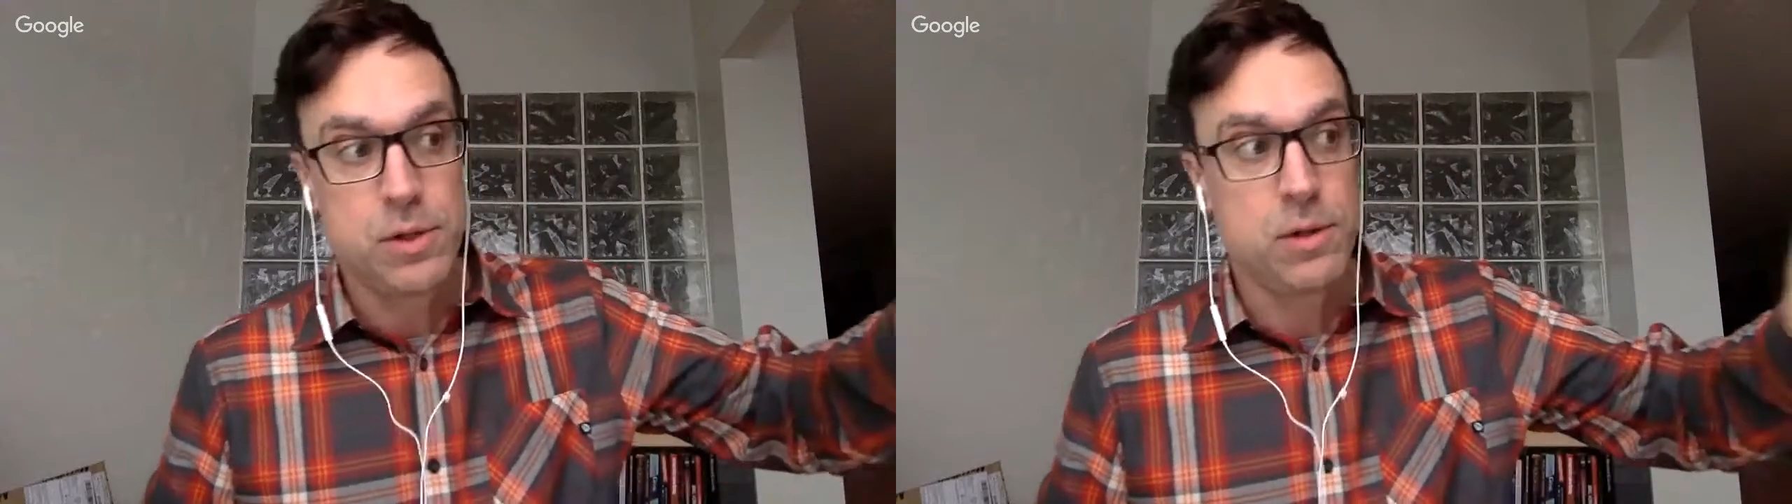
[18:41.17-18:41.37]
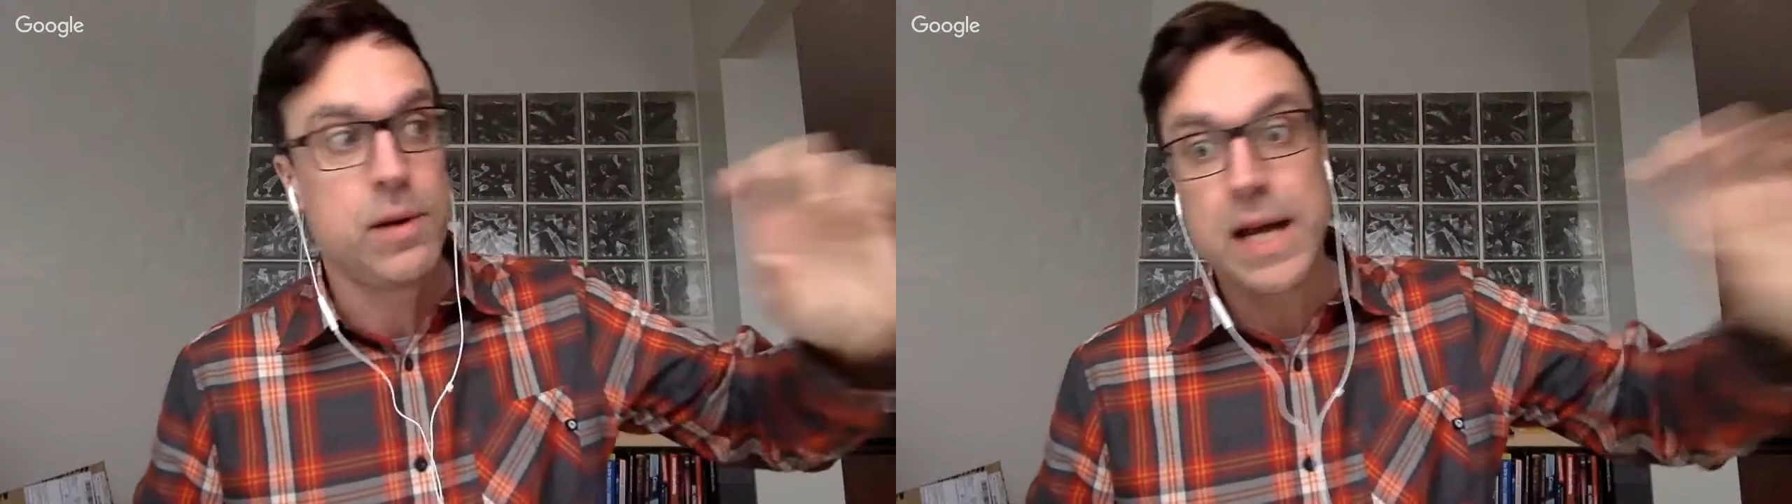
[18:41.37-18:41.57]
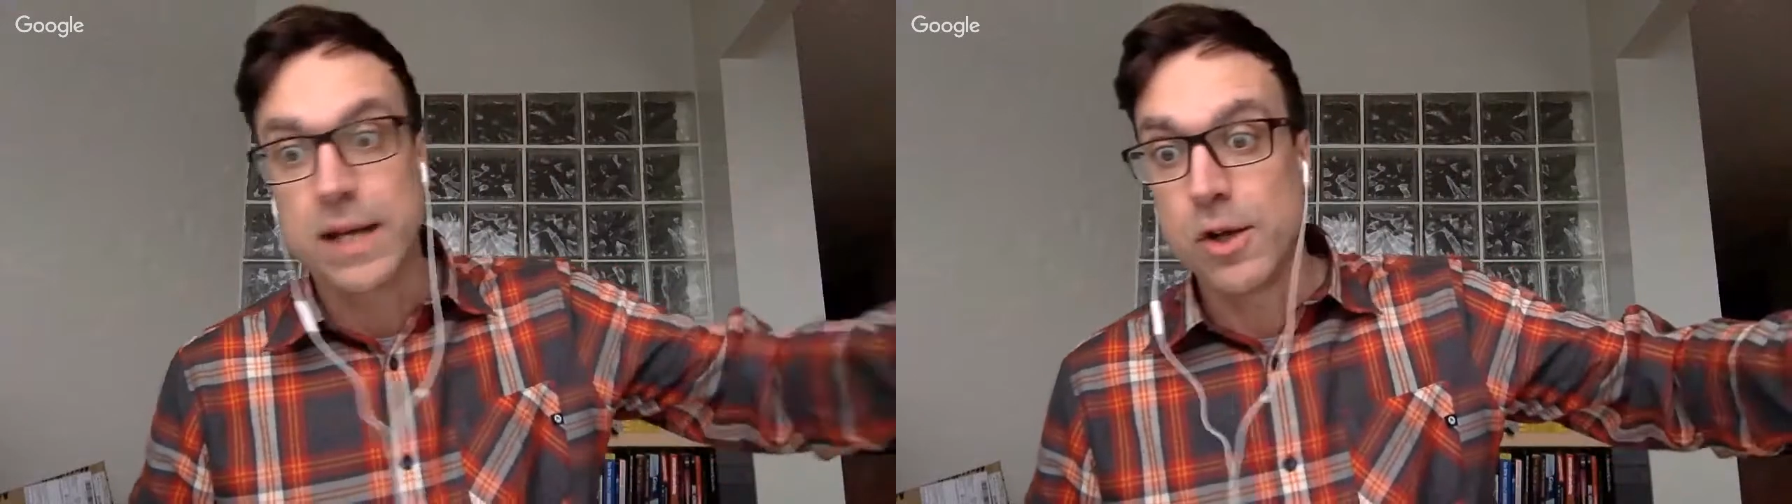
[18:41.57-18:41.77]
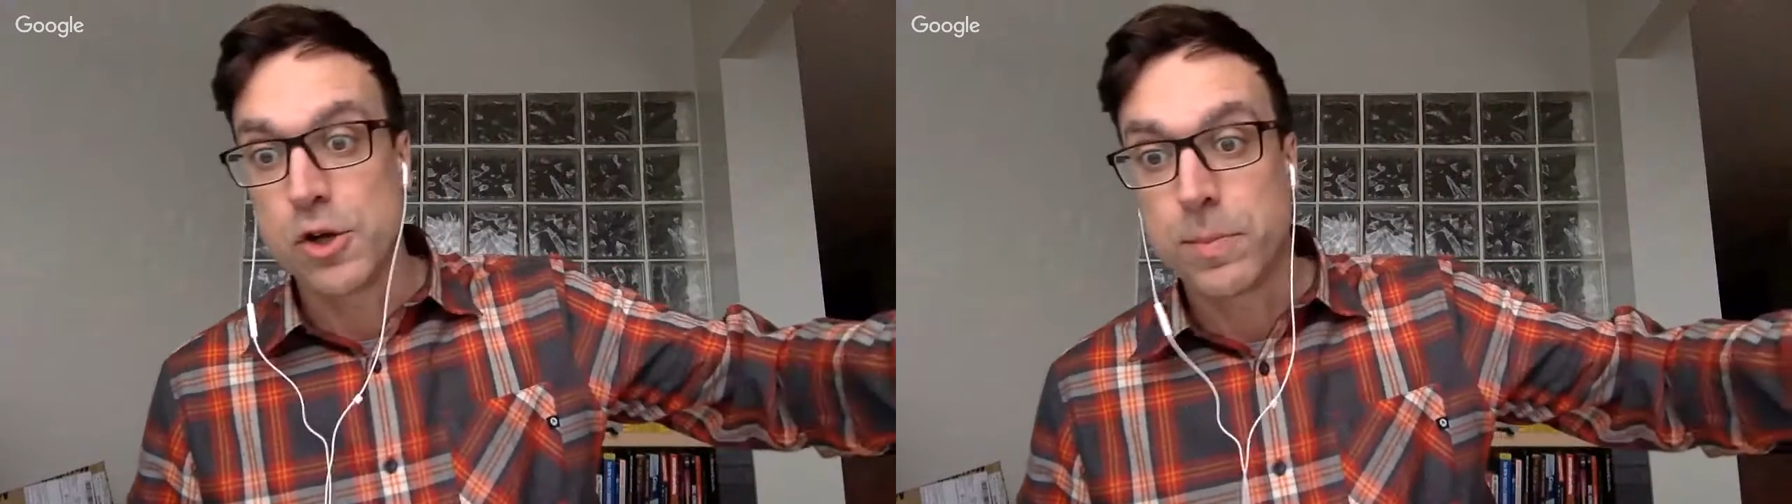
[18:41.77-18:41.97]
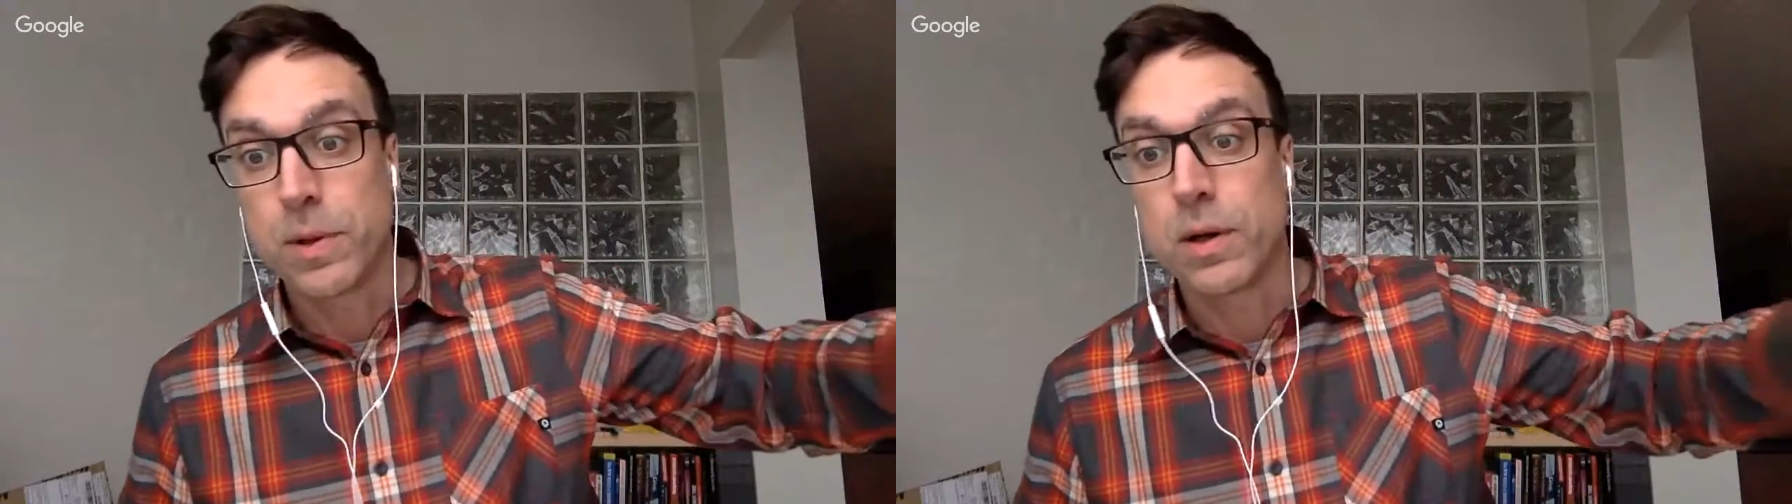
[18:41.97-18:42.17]
to Hack the
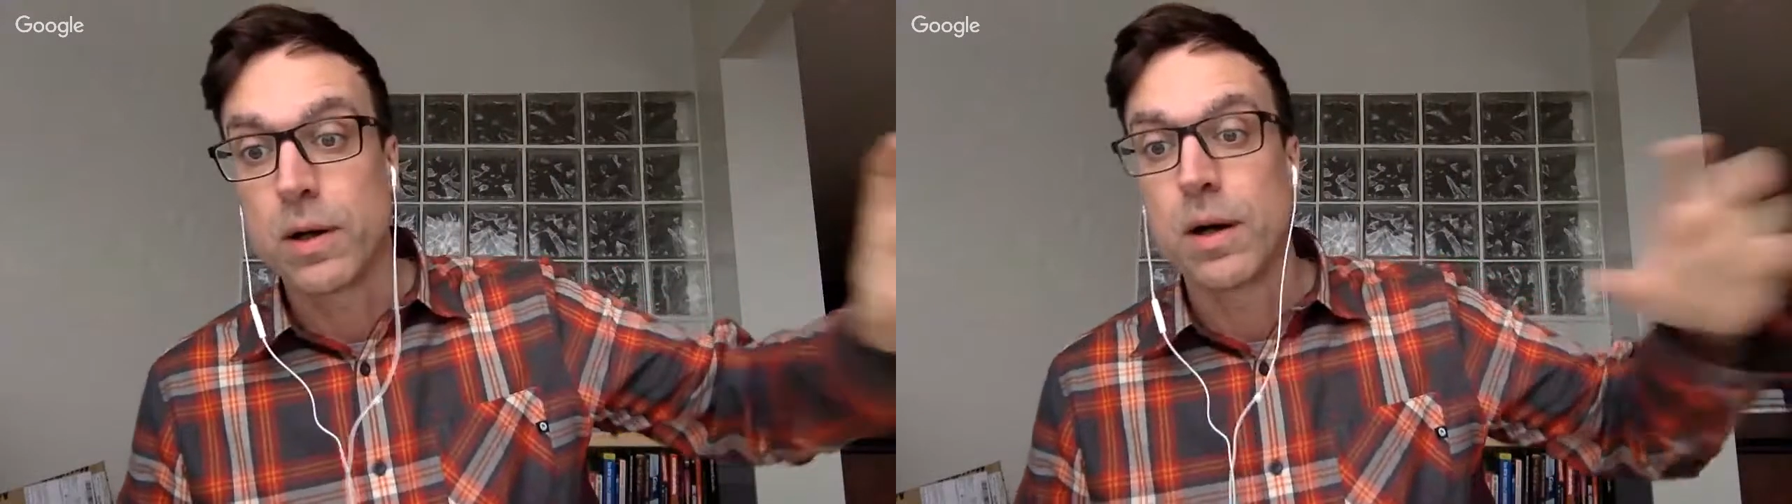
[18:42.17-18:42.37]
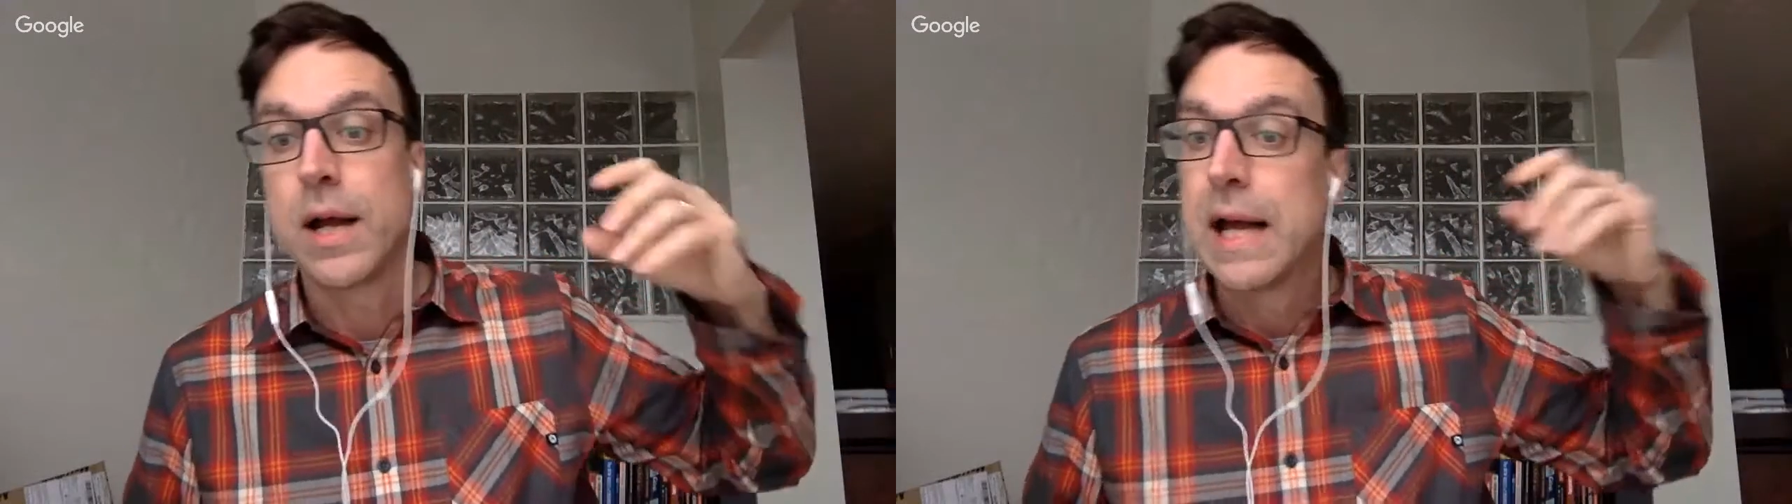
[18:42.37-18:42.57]
Entrepreneur